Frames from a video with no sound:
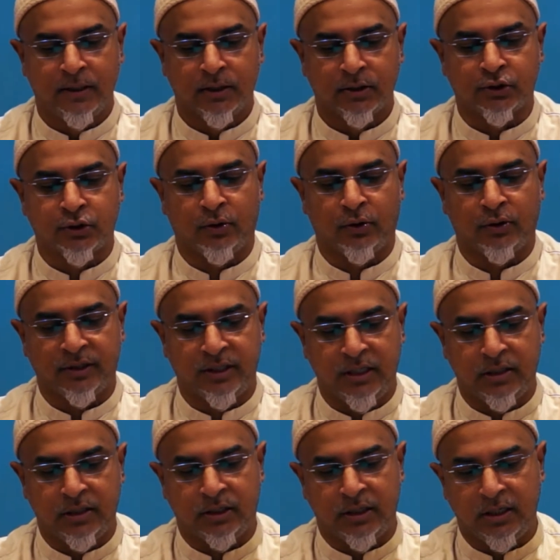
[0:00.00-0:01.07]
So
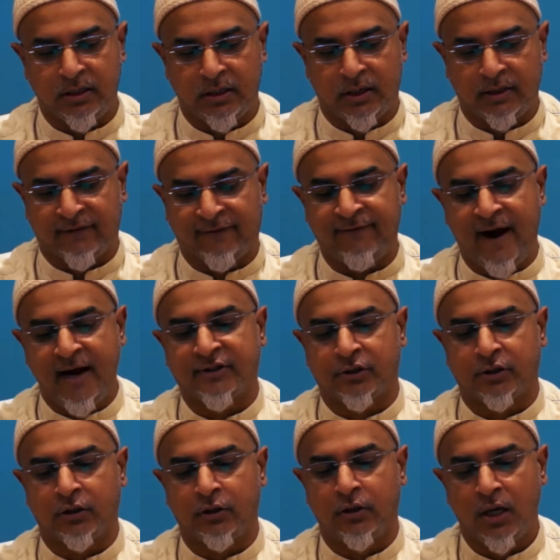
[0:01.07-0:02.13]
the
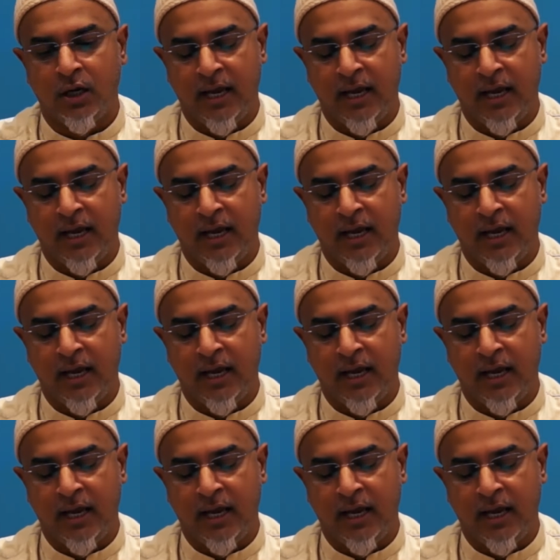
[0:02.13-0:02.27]
fighter